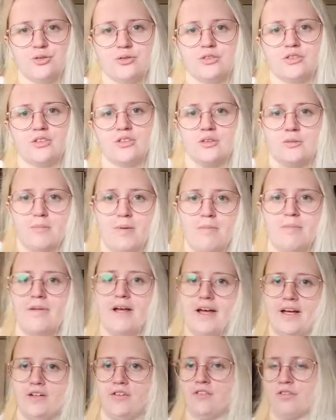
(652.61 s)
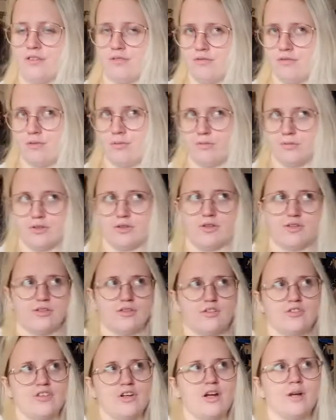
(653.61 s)
So you remember Adrian from Ghost
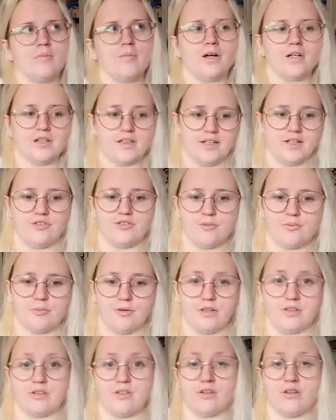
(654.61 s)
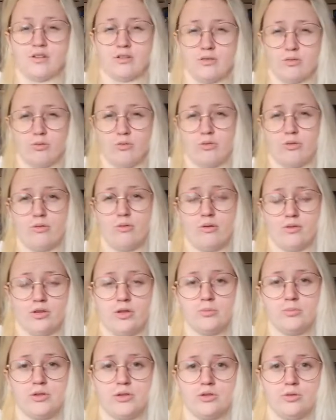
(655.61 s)
of the Shadow Market, Adrian Briggs,
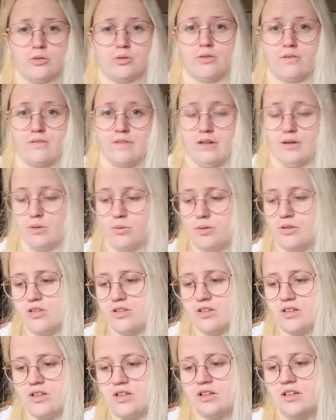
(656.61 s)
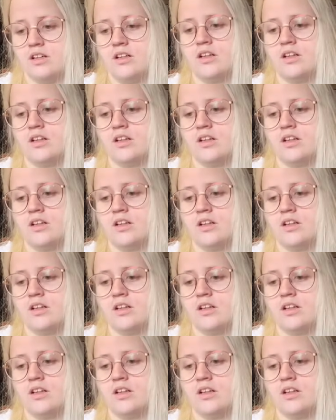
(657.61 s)
adopted daughter of the Inquisitor.